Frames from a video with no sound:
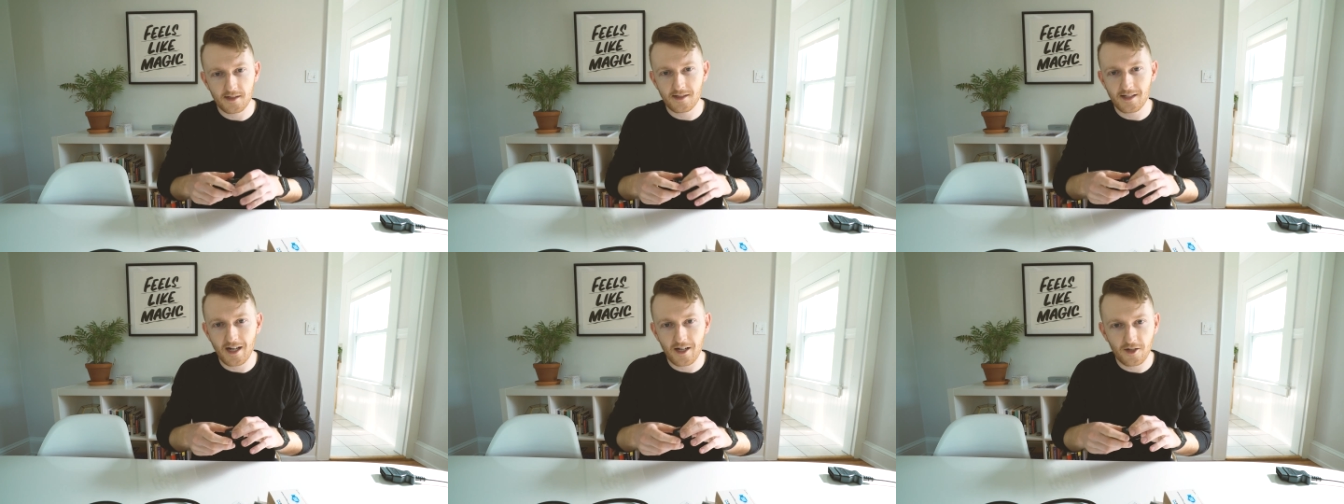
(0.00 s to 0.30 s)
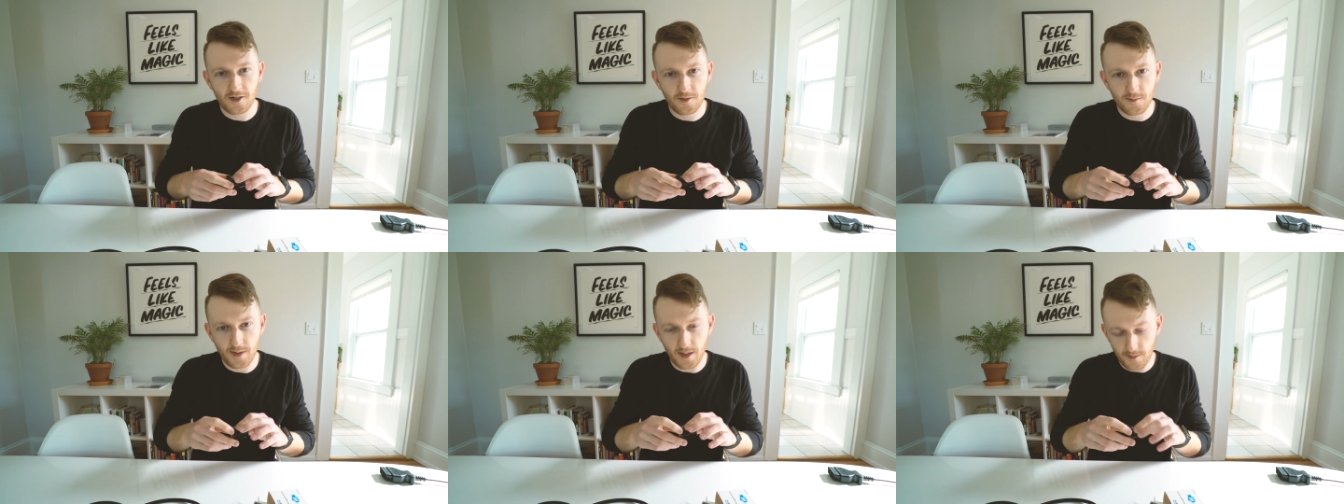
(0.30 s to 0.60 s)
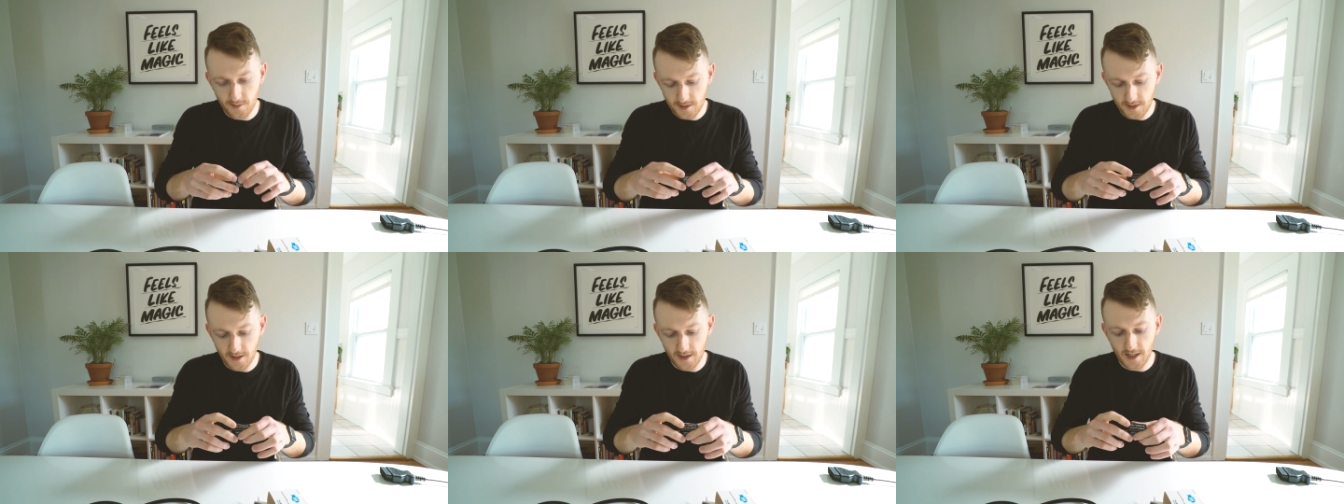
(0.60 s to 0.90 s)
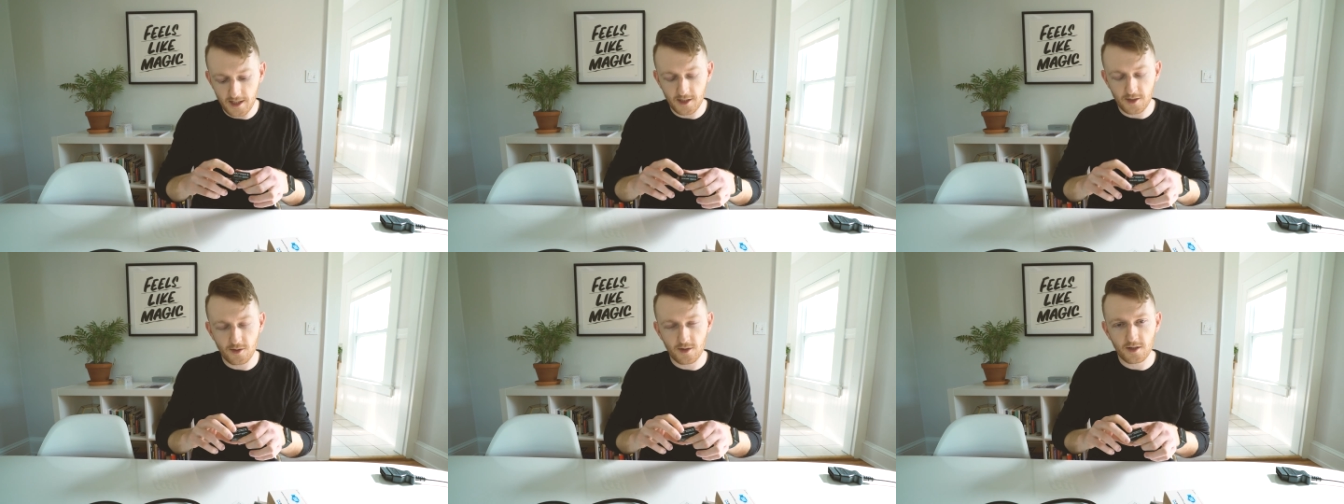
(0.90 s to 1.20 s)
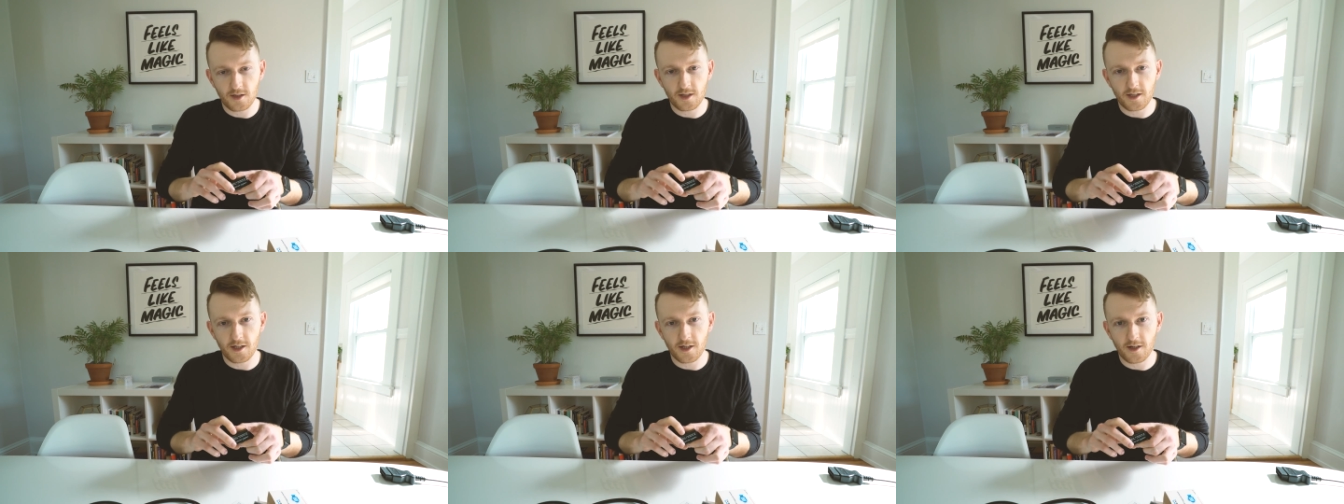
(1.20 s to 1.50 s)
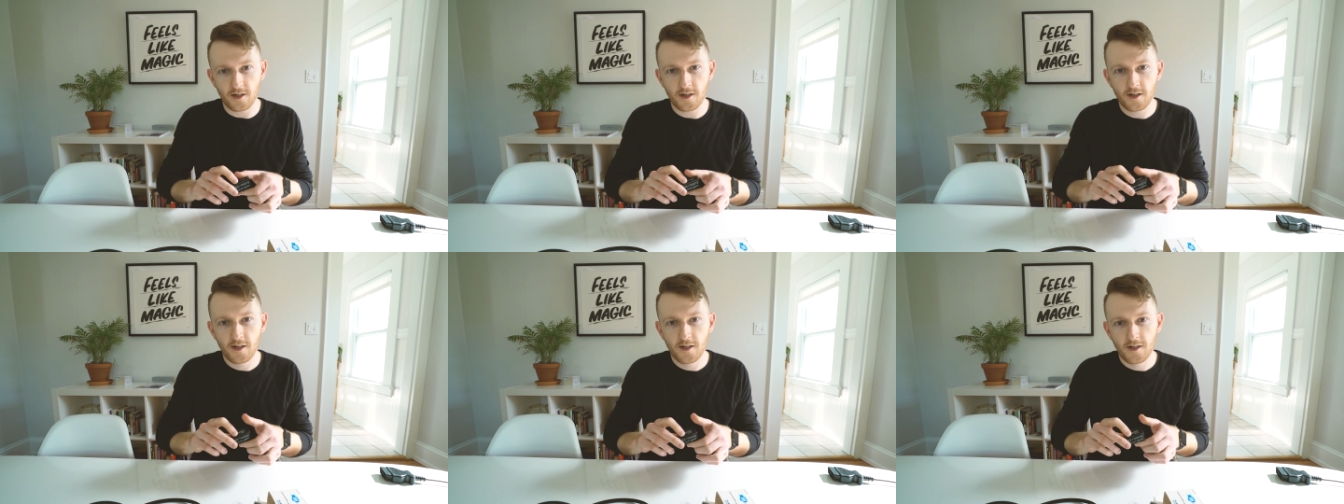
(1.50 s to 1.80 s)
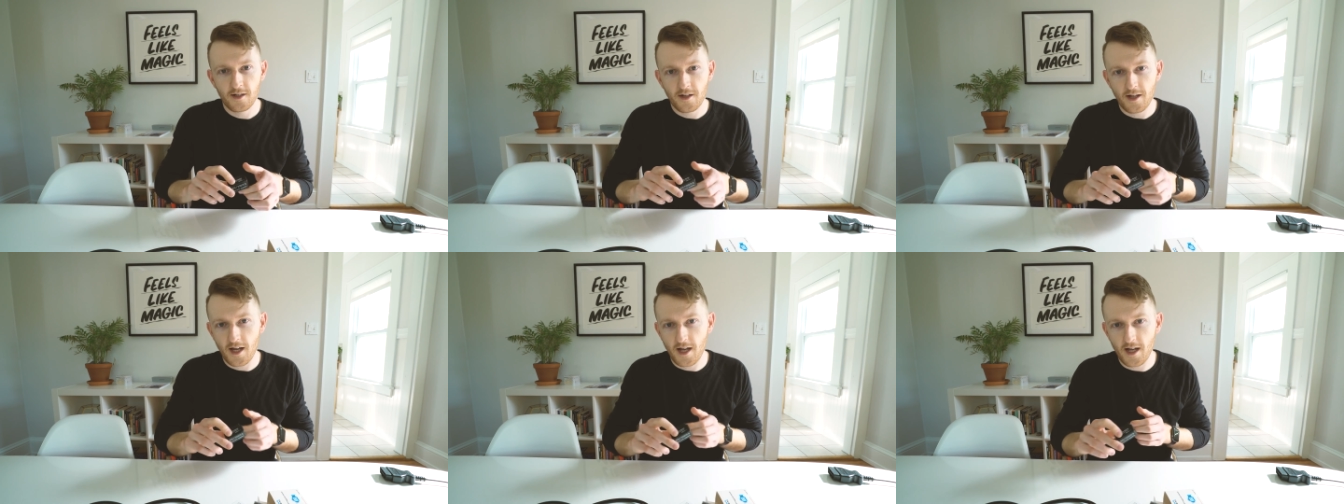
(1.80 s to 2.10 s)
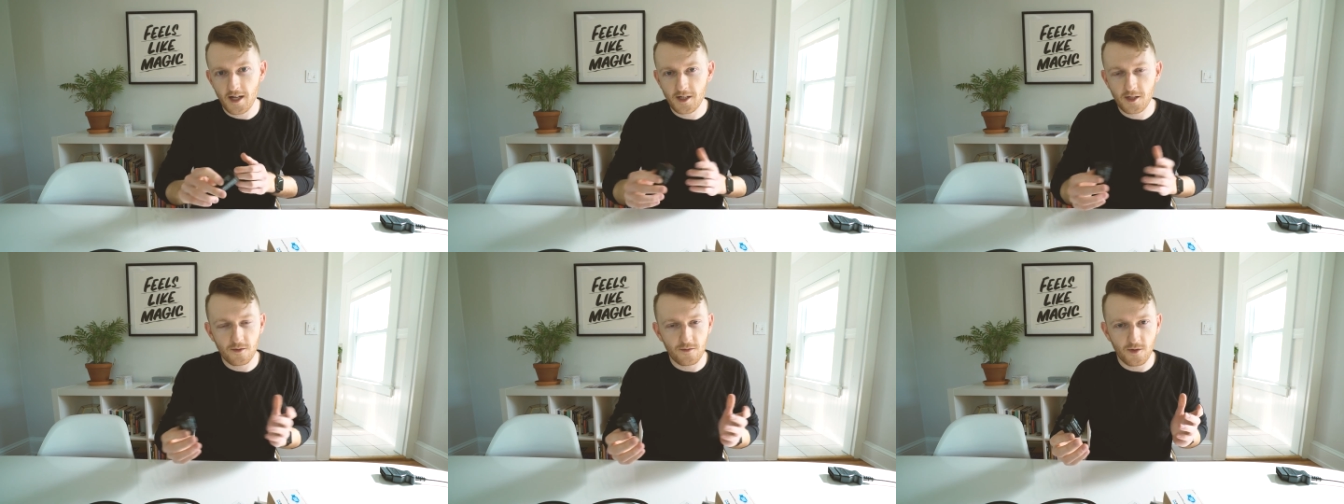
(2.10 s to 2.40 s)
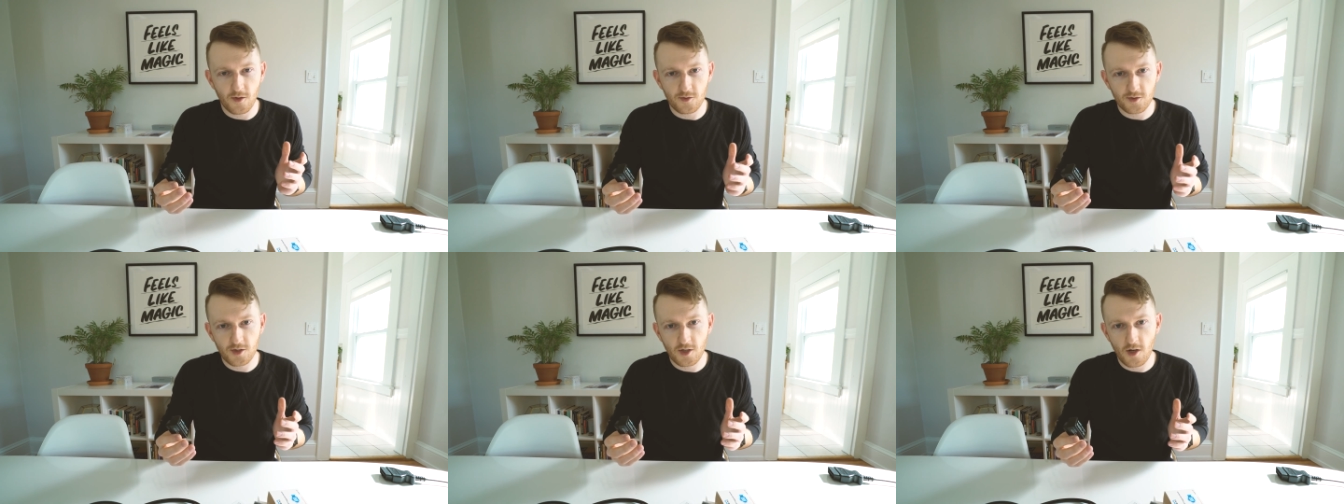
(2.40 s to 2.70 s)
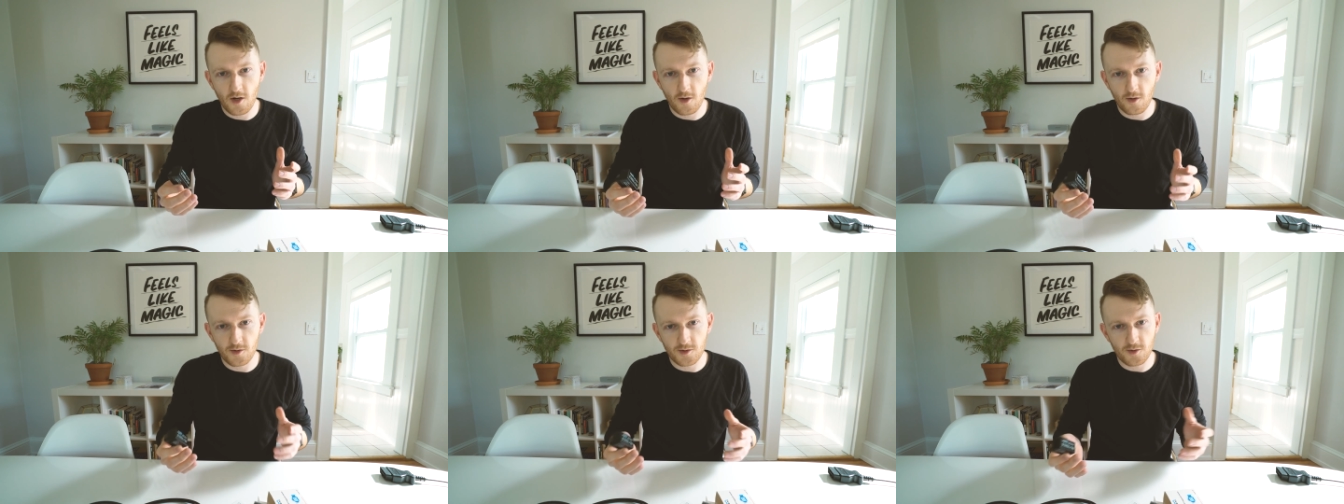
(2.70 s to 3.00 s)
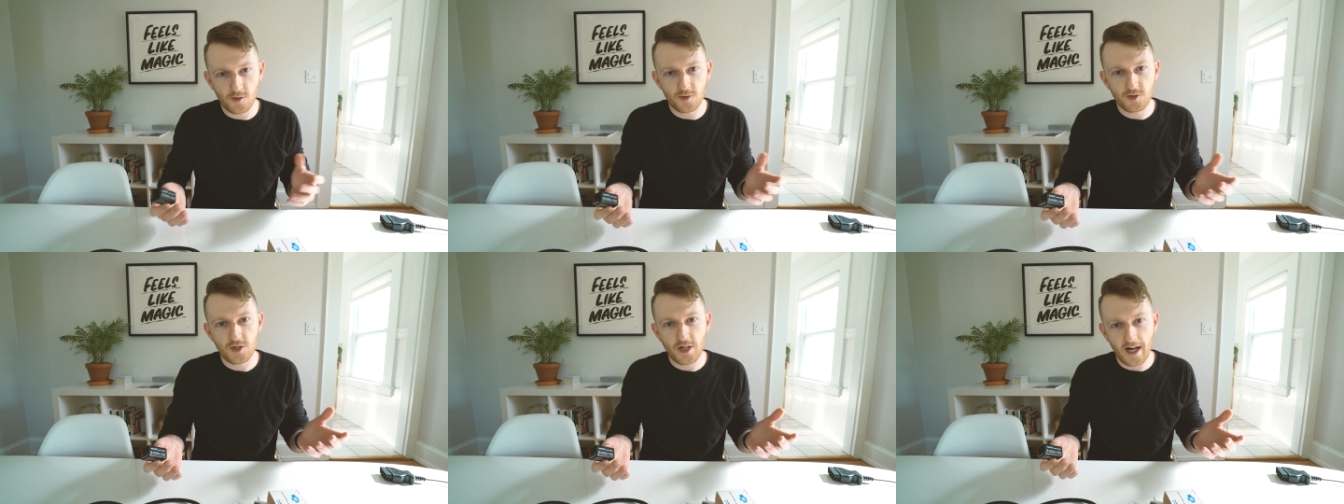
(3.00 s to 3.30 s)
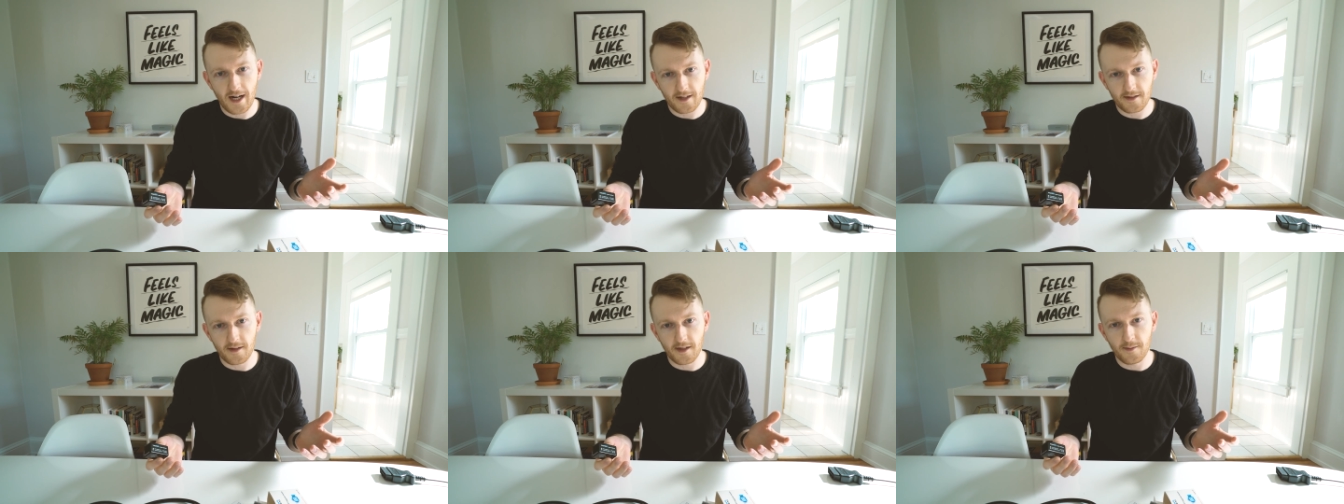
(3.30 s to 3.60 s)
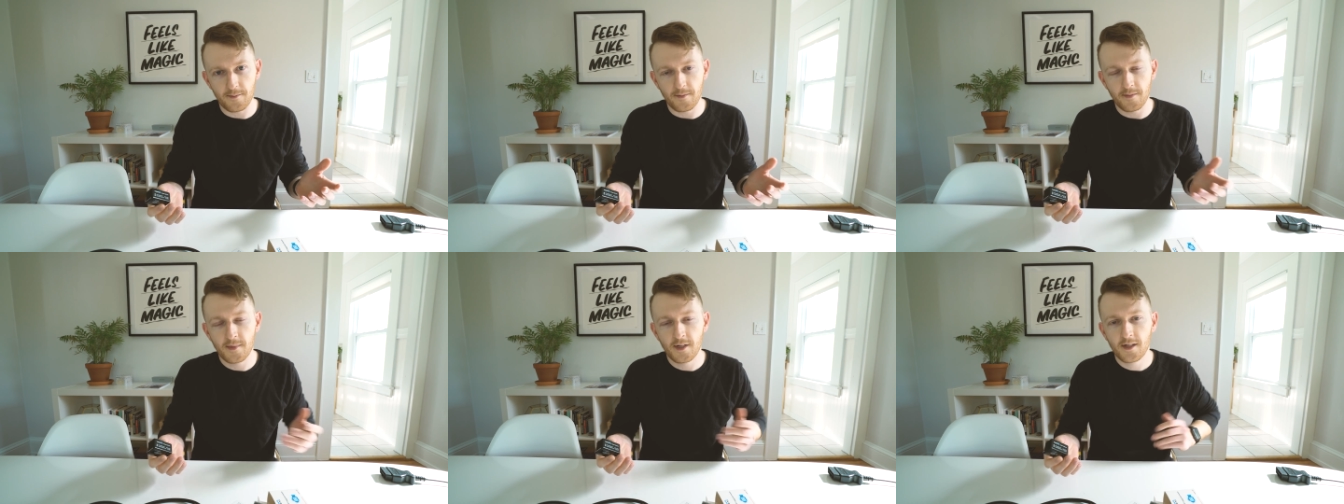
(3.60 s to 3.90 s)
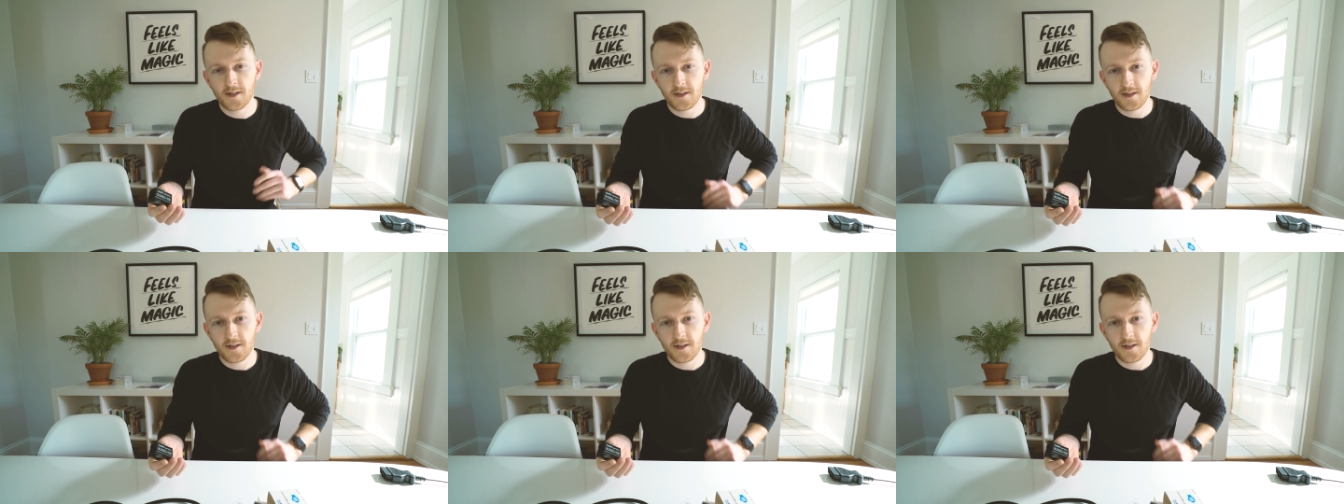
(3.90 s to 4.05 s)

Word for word: It's not going to be able to let you clear any of those codes or check them,